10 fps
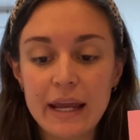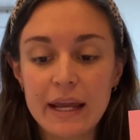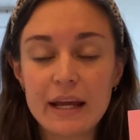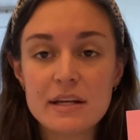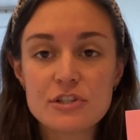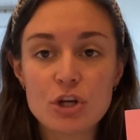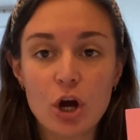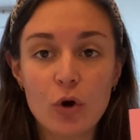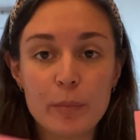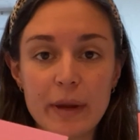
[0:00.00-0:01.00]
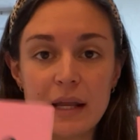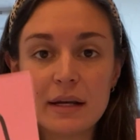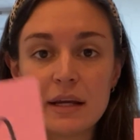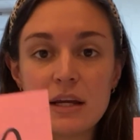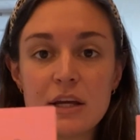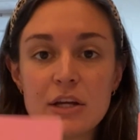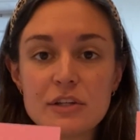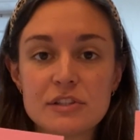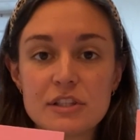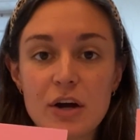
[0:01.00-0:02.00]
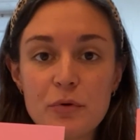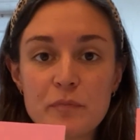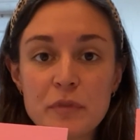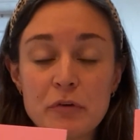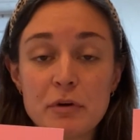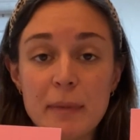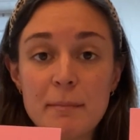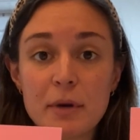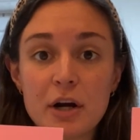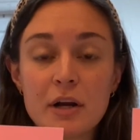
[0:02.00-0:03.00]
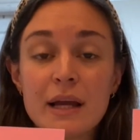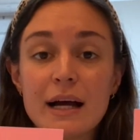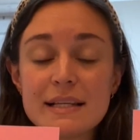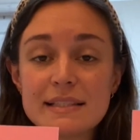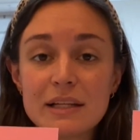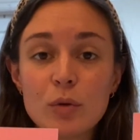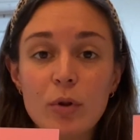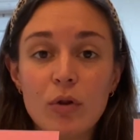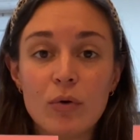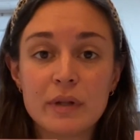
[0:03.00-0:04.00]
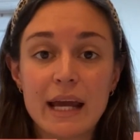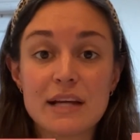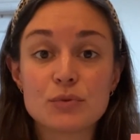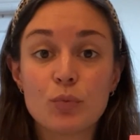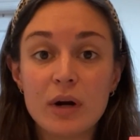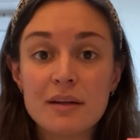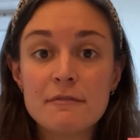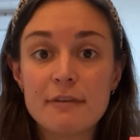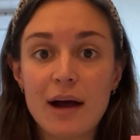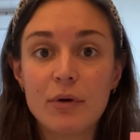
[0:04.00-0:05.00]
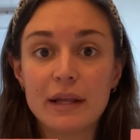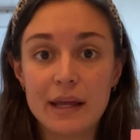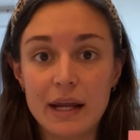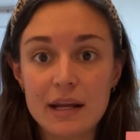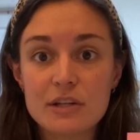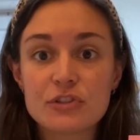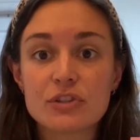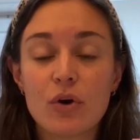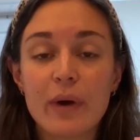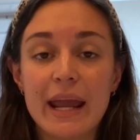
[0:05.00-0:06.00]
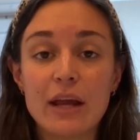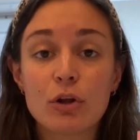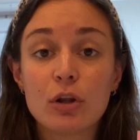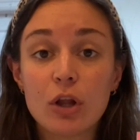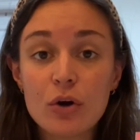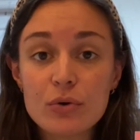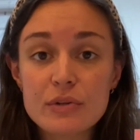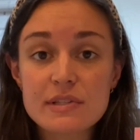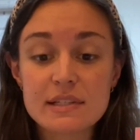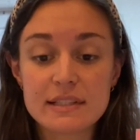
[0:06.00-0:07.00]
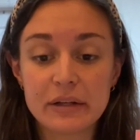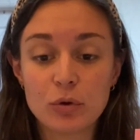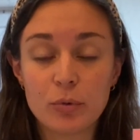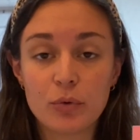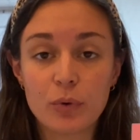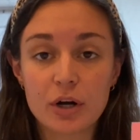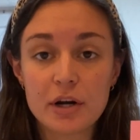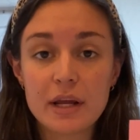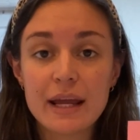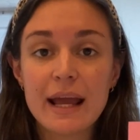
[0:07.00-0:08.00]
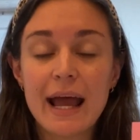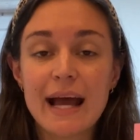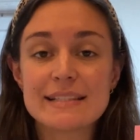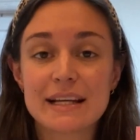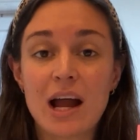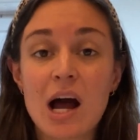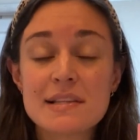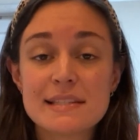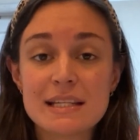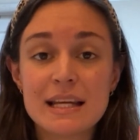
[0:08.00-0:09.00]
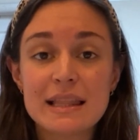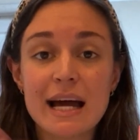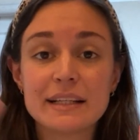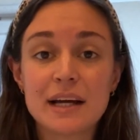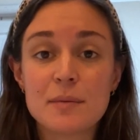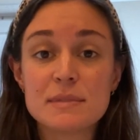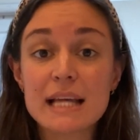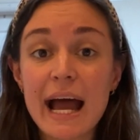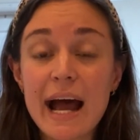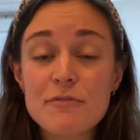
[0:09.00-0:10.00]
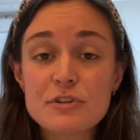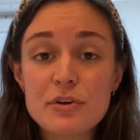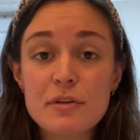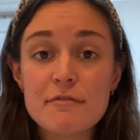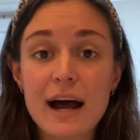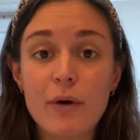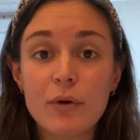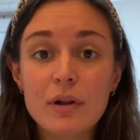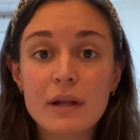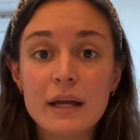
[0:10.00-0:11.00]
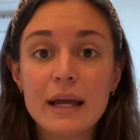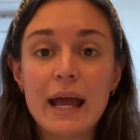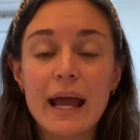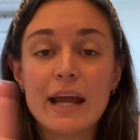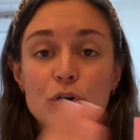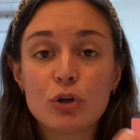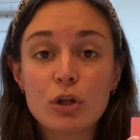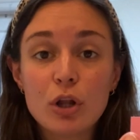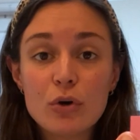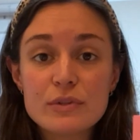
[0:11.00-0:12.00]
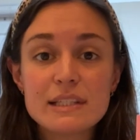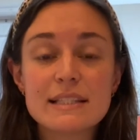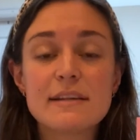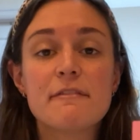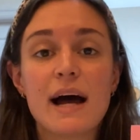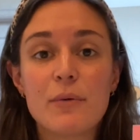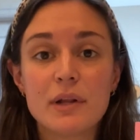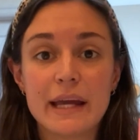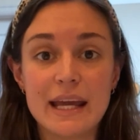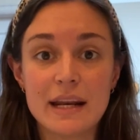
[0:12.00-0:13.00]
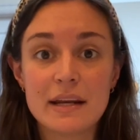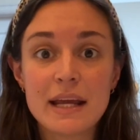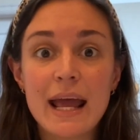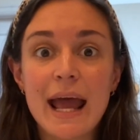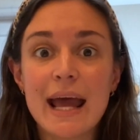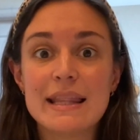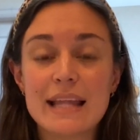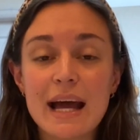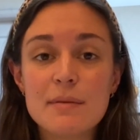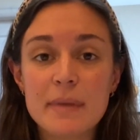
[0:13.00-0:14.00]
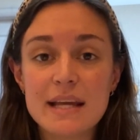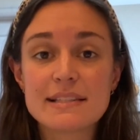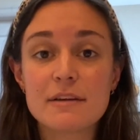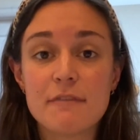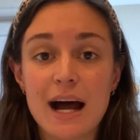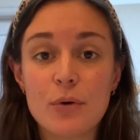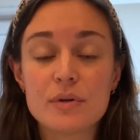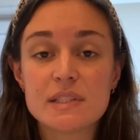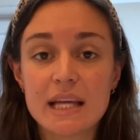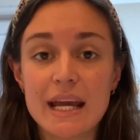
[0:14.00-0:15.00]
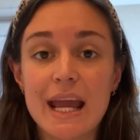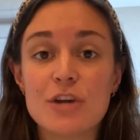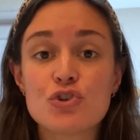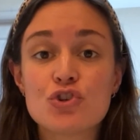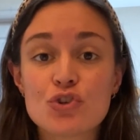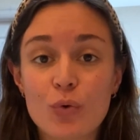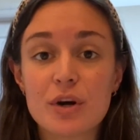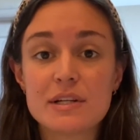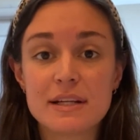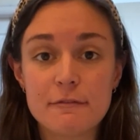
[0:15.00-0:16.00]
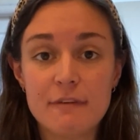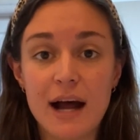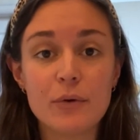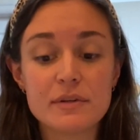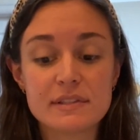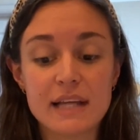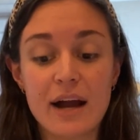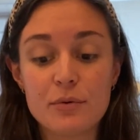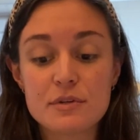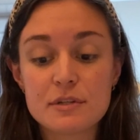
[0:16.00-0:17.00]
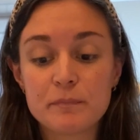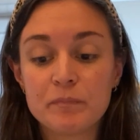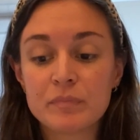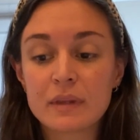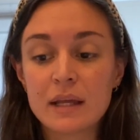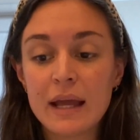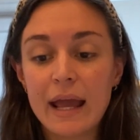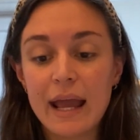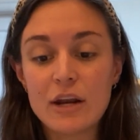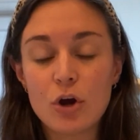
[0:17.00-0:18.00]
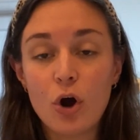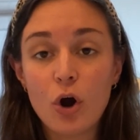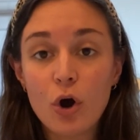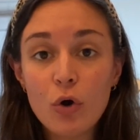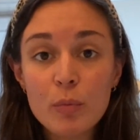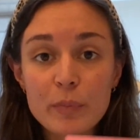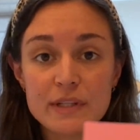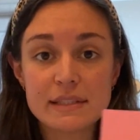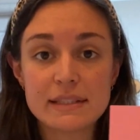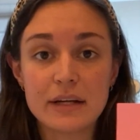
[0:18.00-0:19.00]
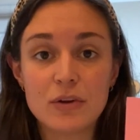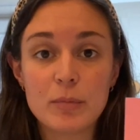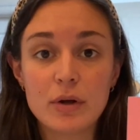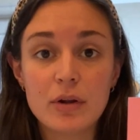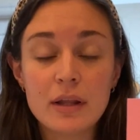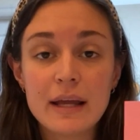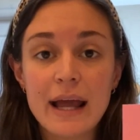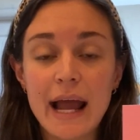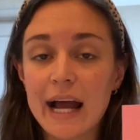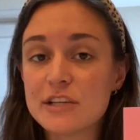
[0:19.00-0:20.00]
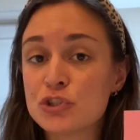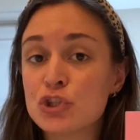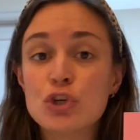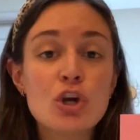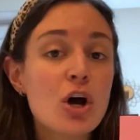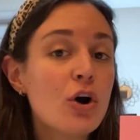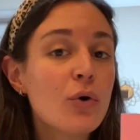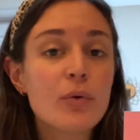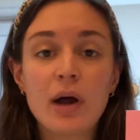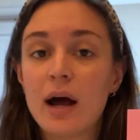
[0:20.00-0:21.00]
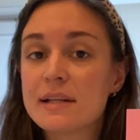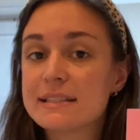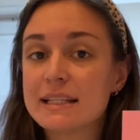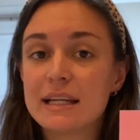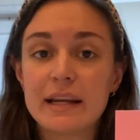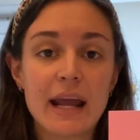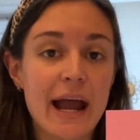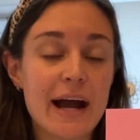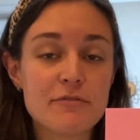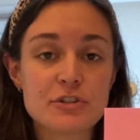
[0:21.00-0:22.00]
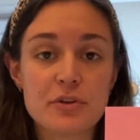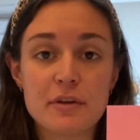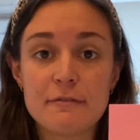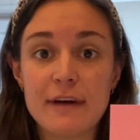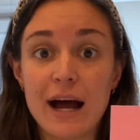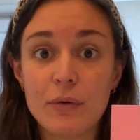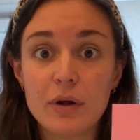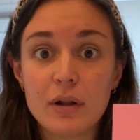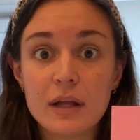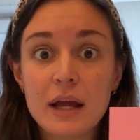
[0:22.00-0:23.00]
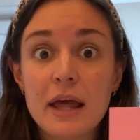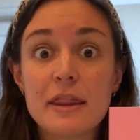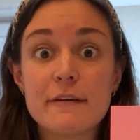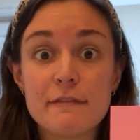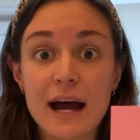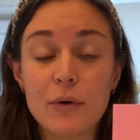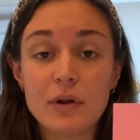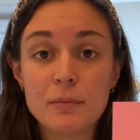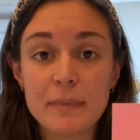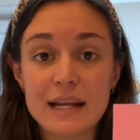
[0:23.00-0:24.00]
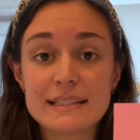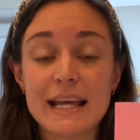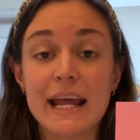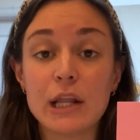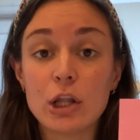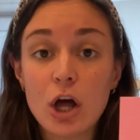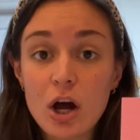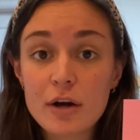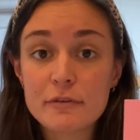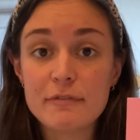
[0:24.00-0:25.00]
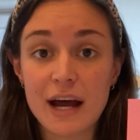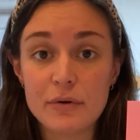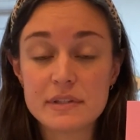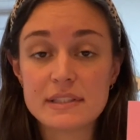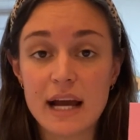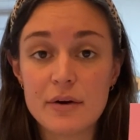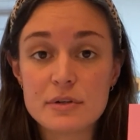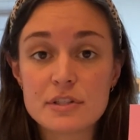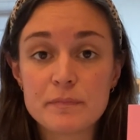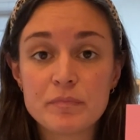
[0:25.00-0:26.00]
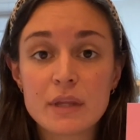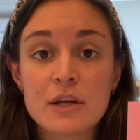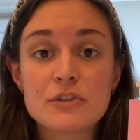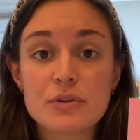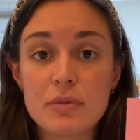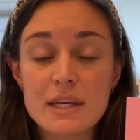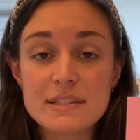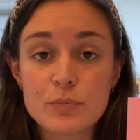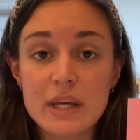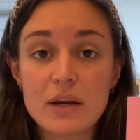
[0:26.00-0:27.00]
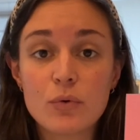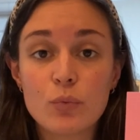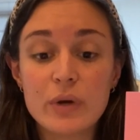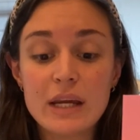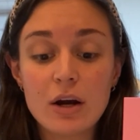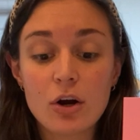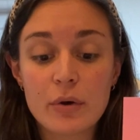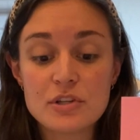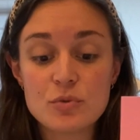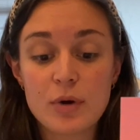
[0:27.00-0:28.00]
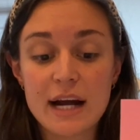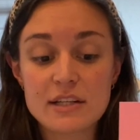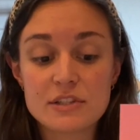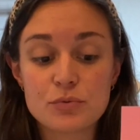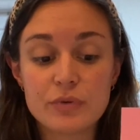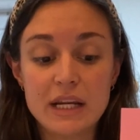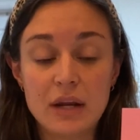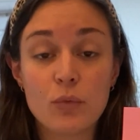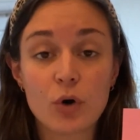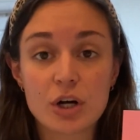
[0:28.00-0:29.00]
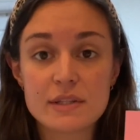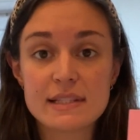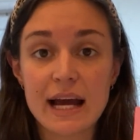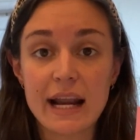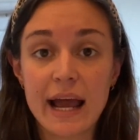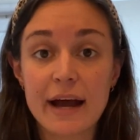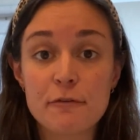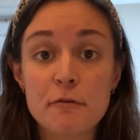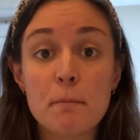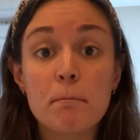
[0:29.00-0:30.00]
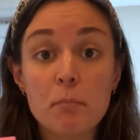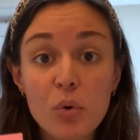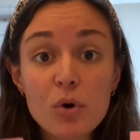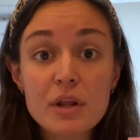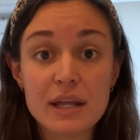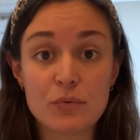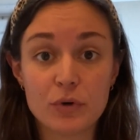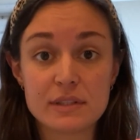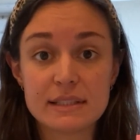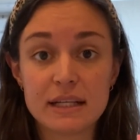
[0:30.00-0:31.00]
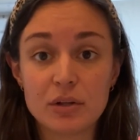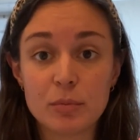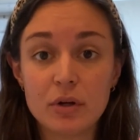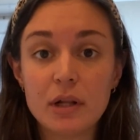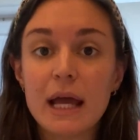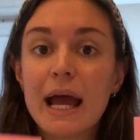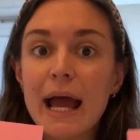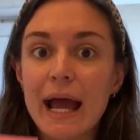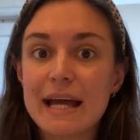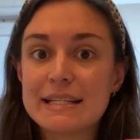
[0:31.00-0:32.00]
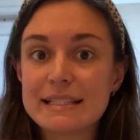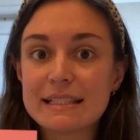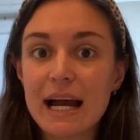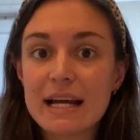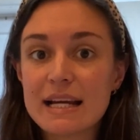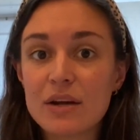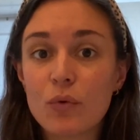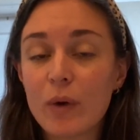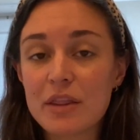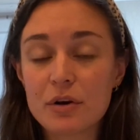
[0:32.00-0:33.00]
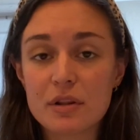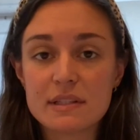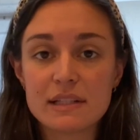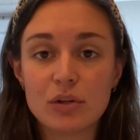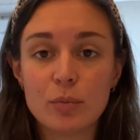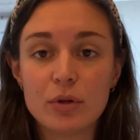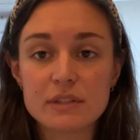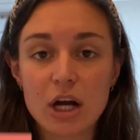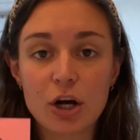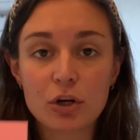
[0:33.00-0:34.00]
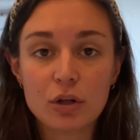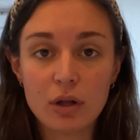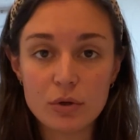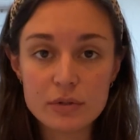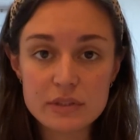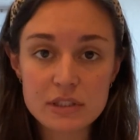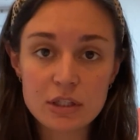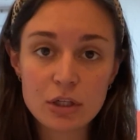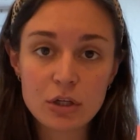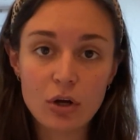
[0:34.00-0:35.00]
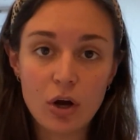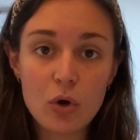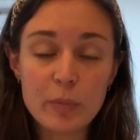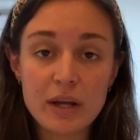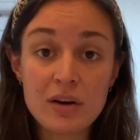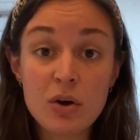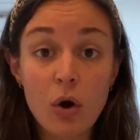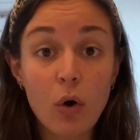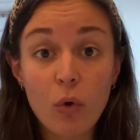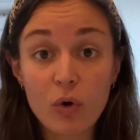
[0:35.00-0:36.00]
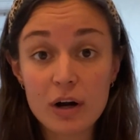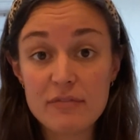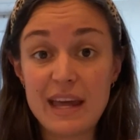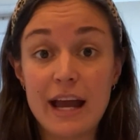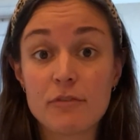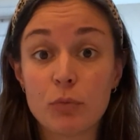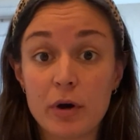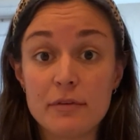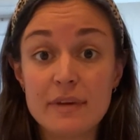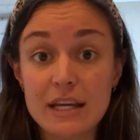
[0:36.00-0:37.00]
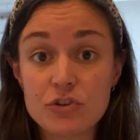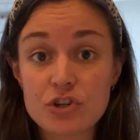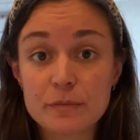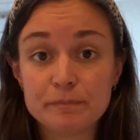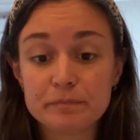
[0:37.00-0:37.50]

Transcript: and open. So remember, a syllable only has one vowel in it, so a closed syllable word has a consonant that comes after the vowel and closes the vowel in, and that makes the vowel say a short vowel sound. An open syllable has no consonant after the vowel. The vowel makes a long vowel sound. So this week, we are going to practice reading words that have more than one syllable and deciding whether the syllables are closed, open, or if they have one of each.